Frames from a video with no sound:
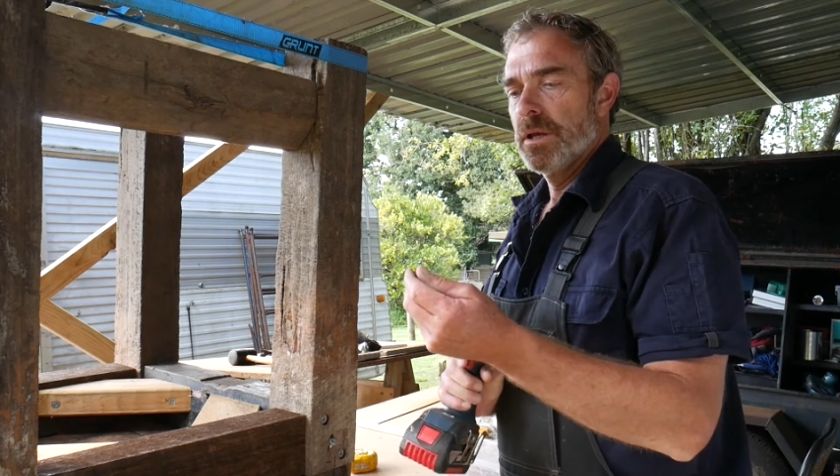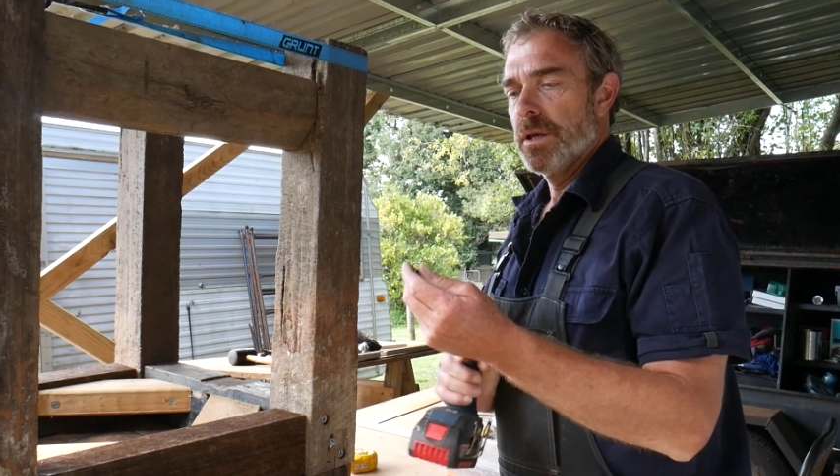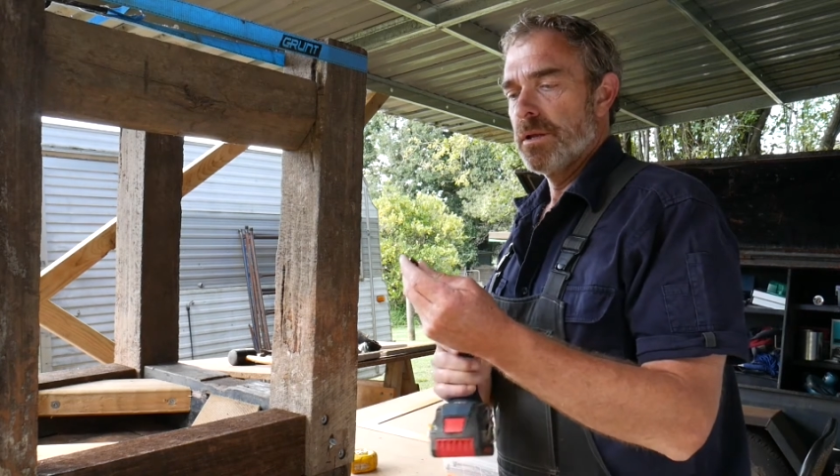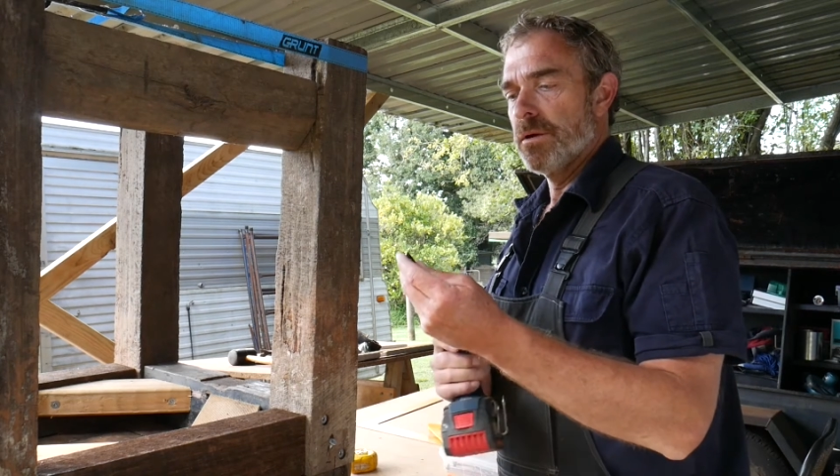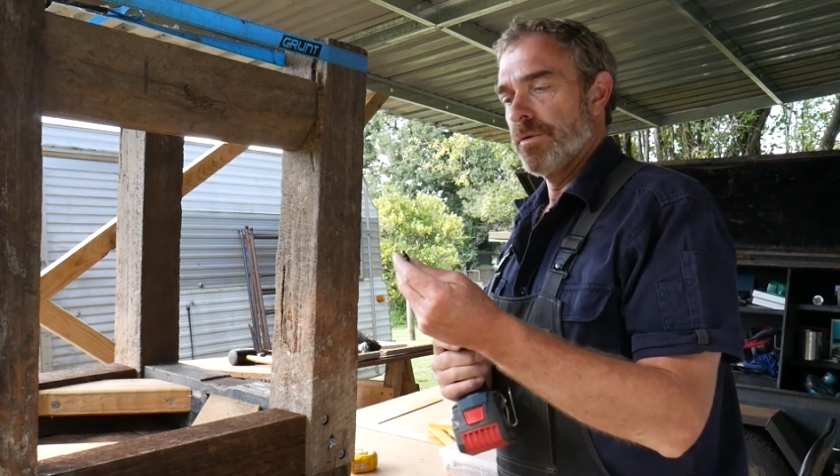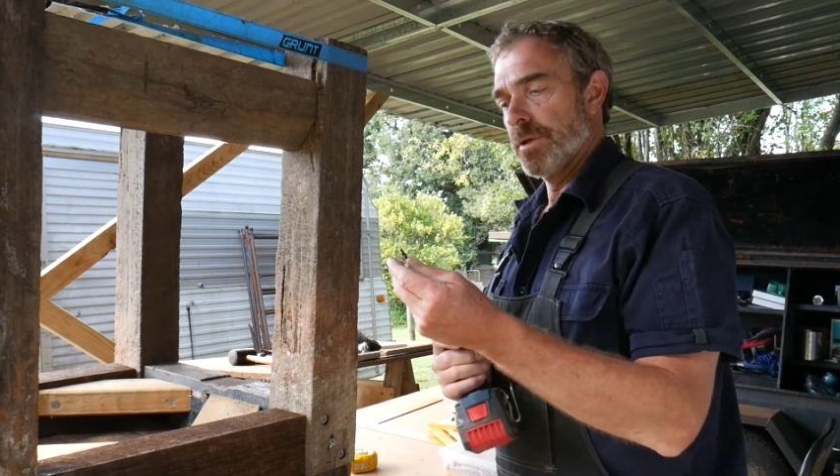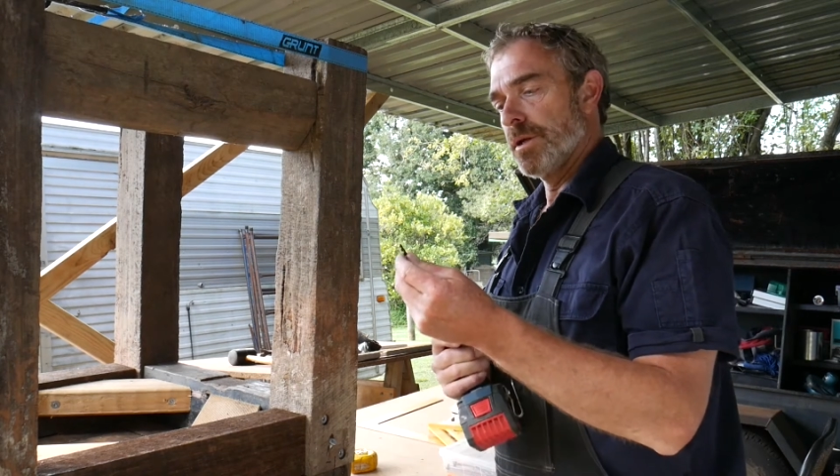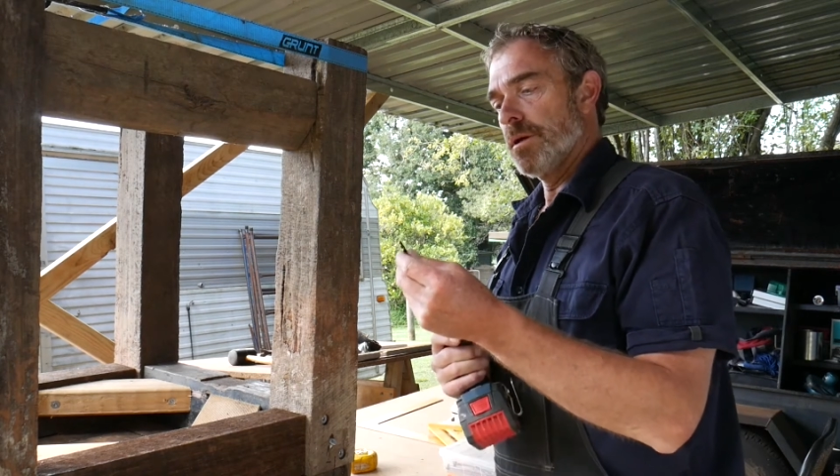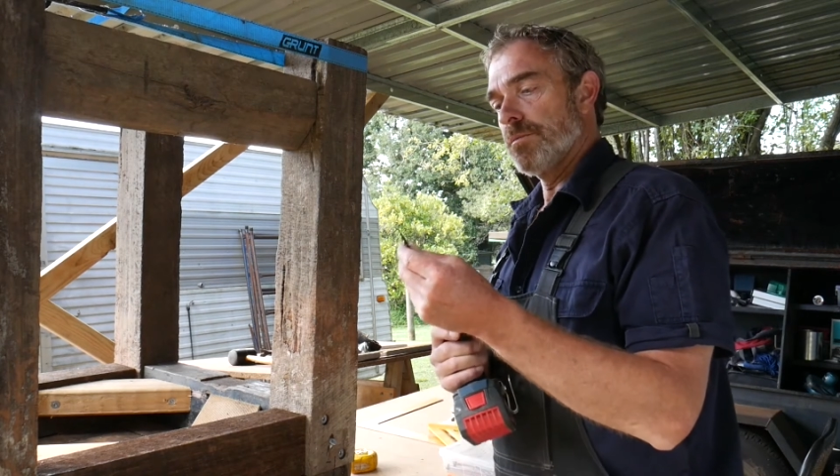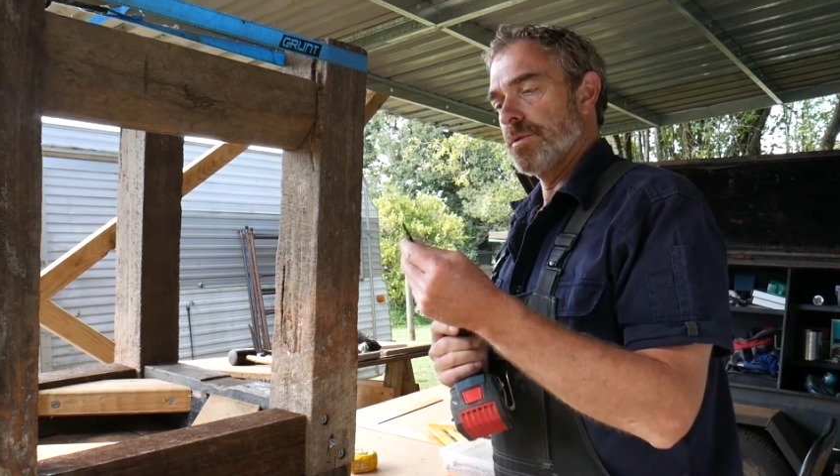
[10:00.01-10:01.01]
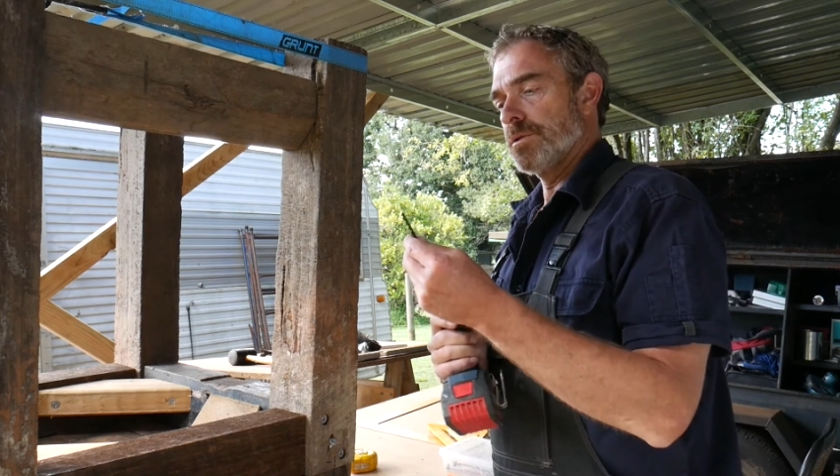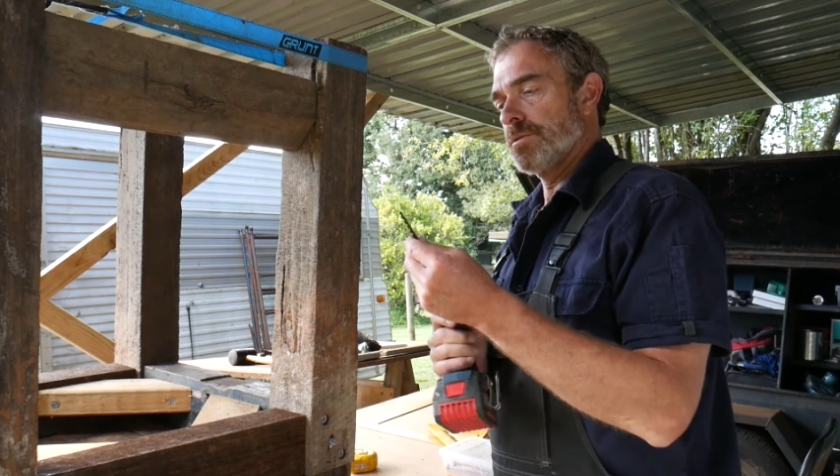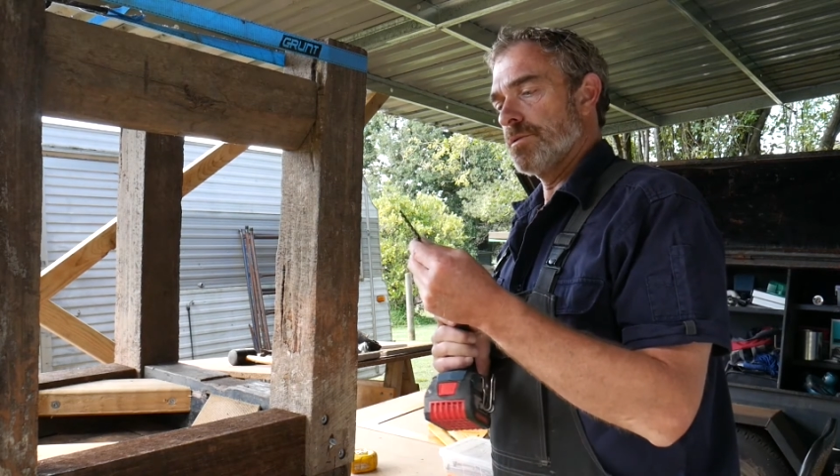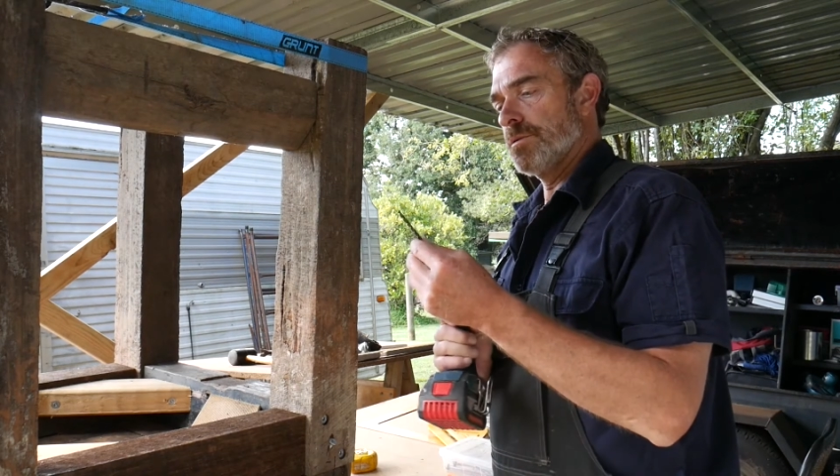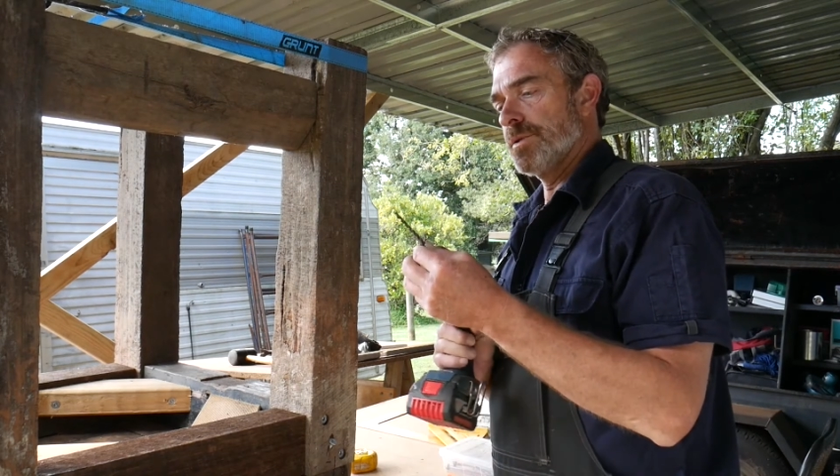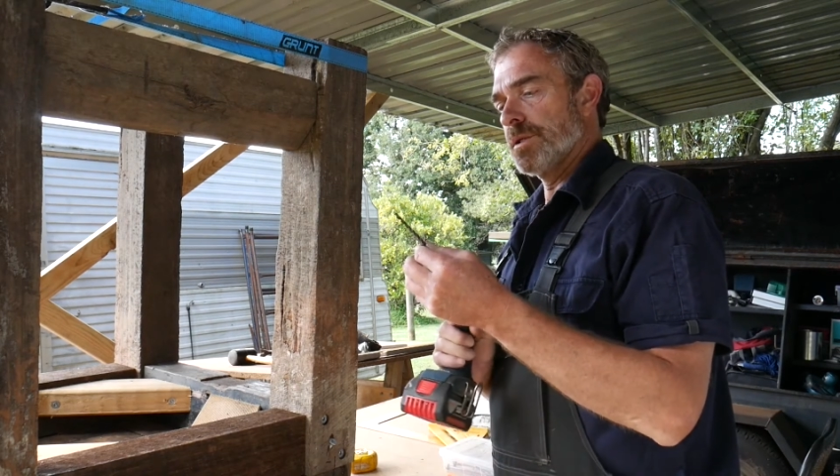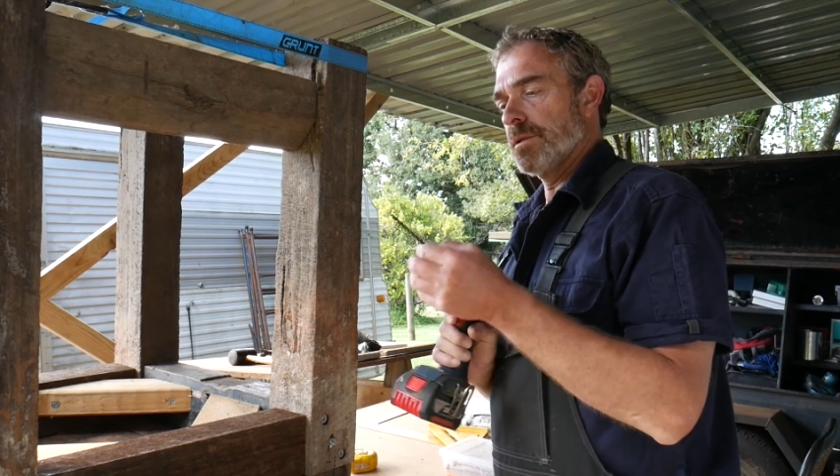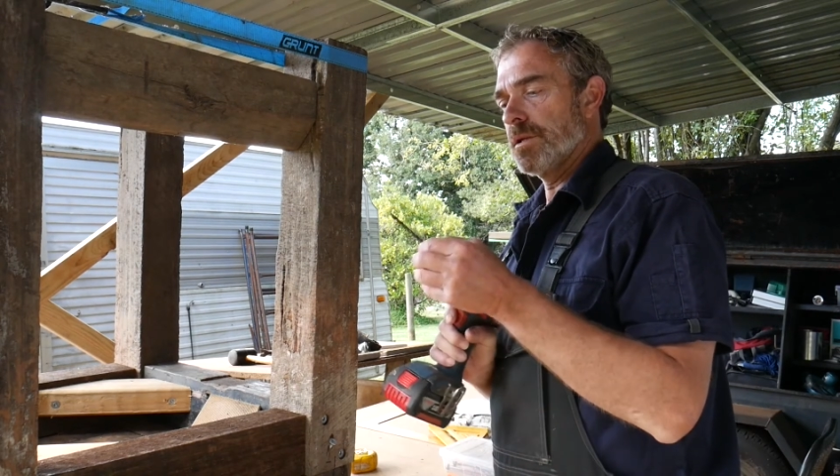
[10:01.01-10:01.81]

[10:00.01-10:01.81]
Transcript: And I really hope this drill bit